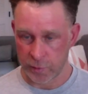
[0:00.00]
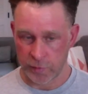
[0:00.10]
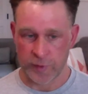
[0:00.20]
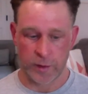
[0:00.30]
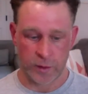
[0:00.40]
We
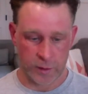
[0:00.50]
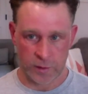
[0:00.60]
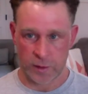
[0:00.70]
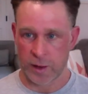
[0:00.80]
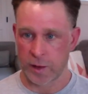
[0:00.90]
finally got
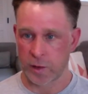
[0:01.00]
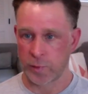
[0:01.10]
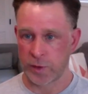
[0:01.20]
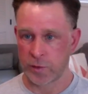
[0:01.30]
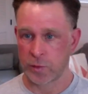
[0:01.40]
the
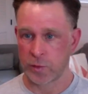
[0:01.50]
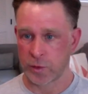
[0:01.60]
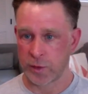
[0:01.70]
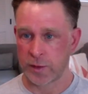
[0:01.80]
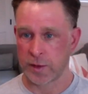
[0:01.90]
IRB to
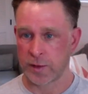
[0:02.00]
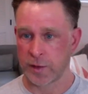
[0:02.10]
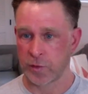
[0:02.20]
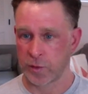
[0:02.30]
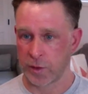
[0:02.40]
agree that
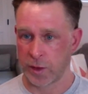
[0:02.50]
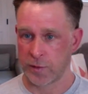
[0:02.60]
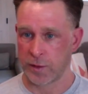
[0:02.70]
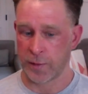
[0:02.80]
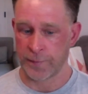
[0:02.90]
that's a good
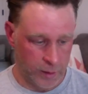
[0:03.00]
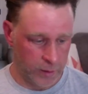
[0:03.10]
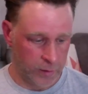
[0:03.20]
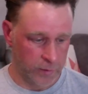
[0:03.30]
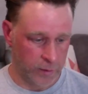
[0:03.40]
idea.
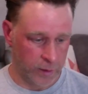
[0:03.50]
And